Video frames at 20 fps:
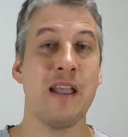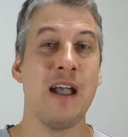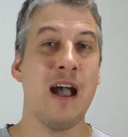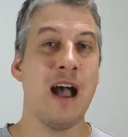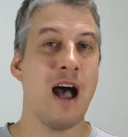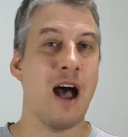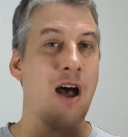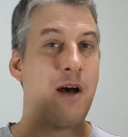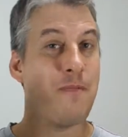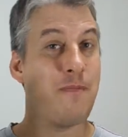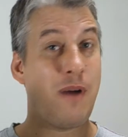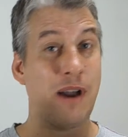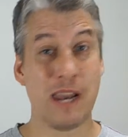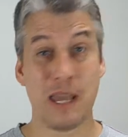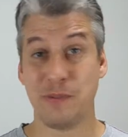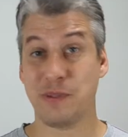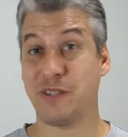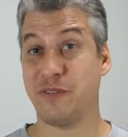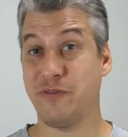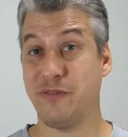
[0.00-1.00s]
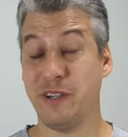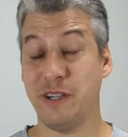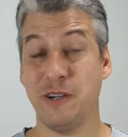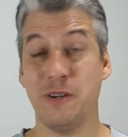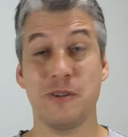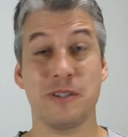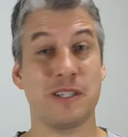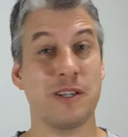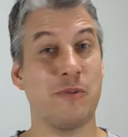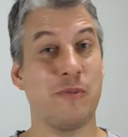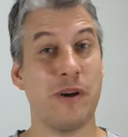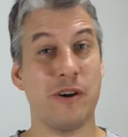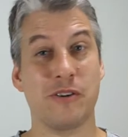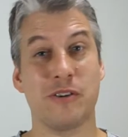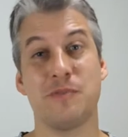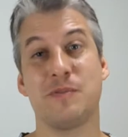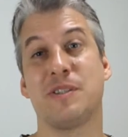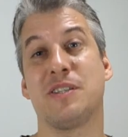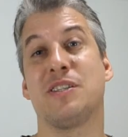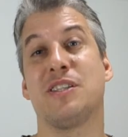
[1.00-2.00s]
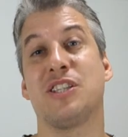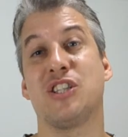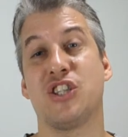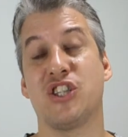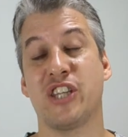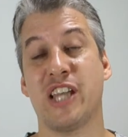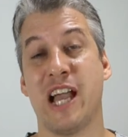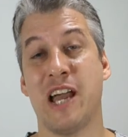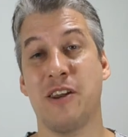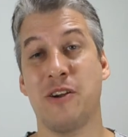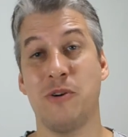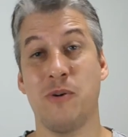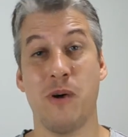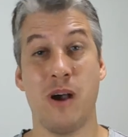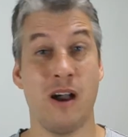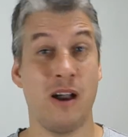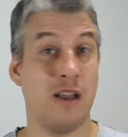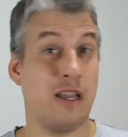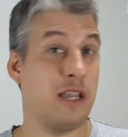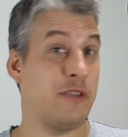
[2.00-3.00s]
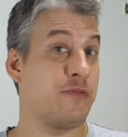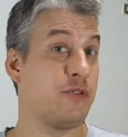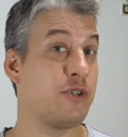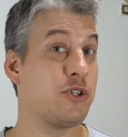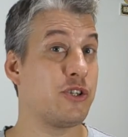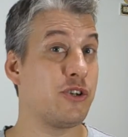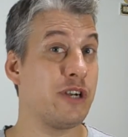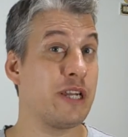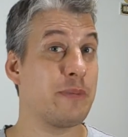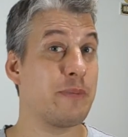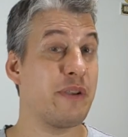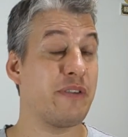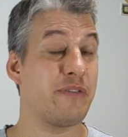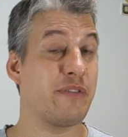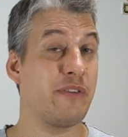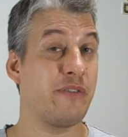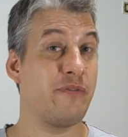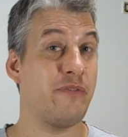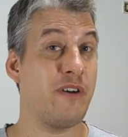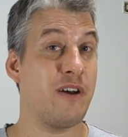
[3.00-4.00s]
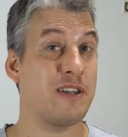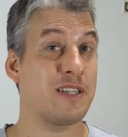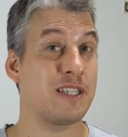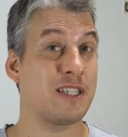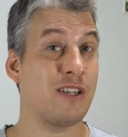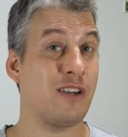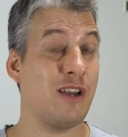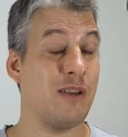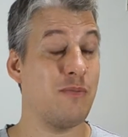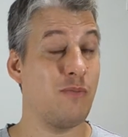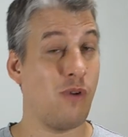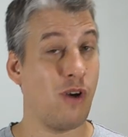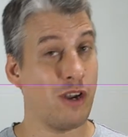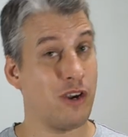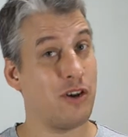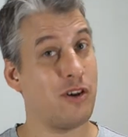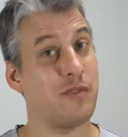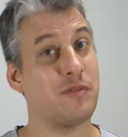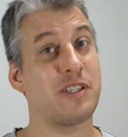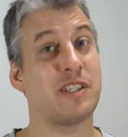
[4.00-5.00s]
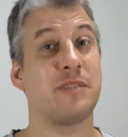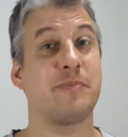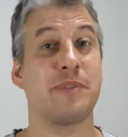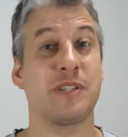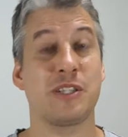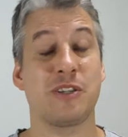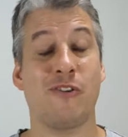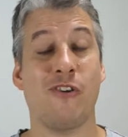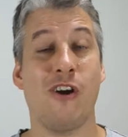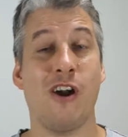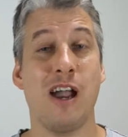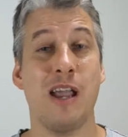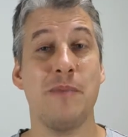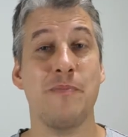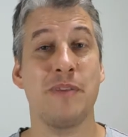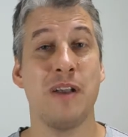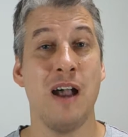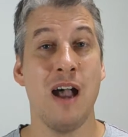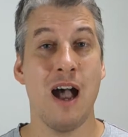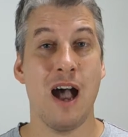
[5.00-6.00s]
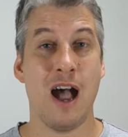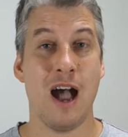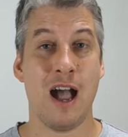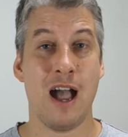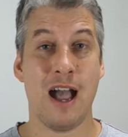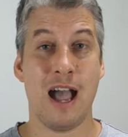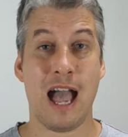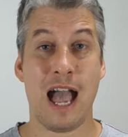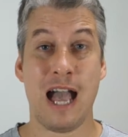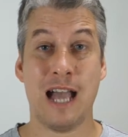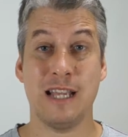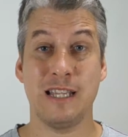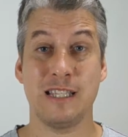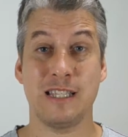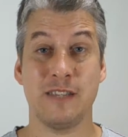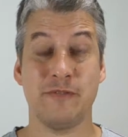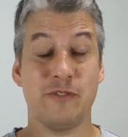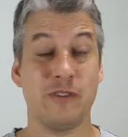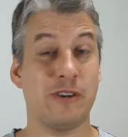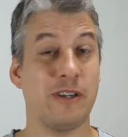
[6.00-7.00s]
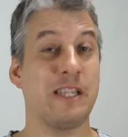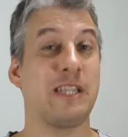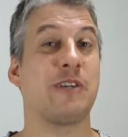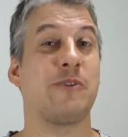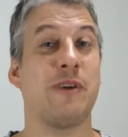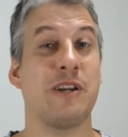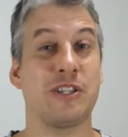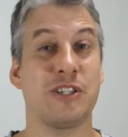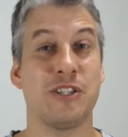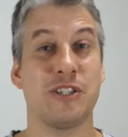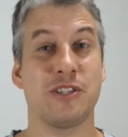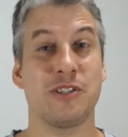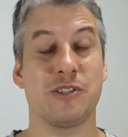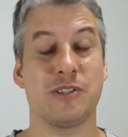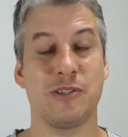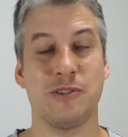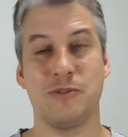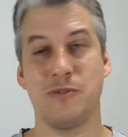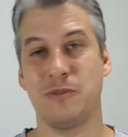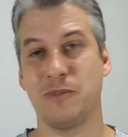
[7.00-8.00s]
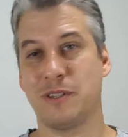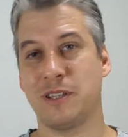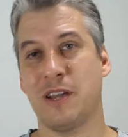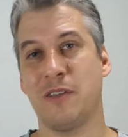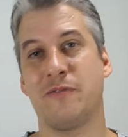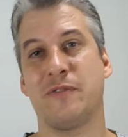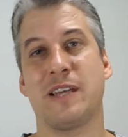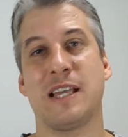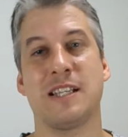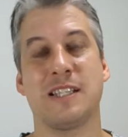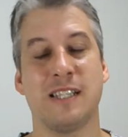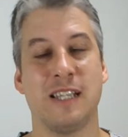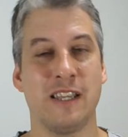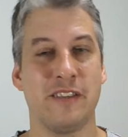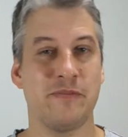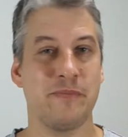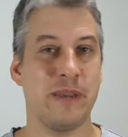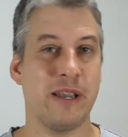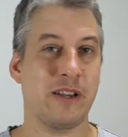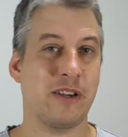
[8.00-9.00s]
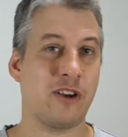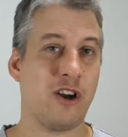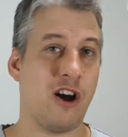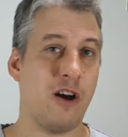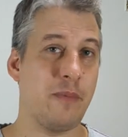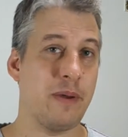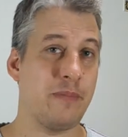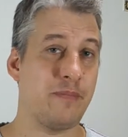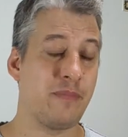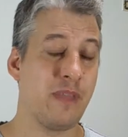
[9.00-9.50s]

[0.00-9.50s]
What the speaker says: My name's Phil, so welcome to this channel. If you're joining me for the first time, why not subscribe? And if you've got any questions at all, don't forget to leave me a comment.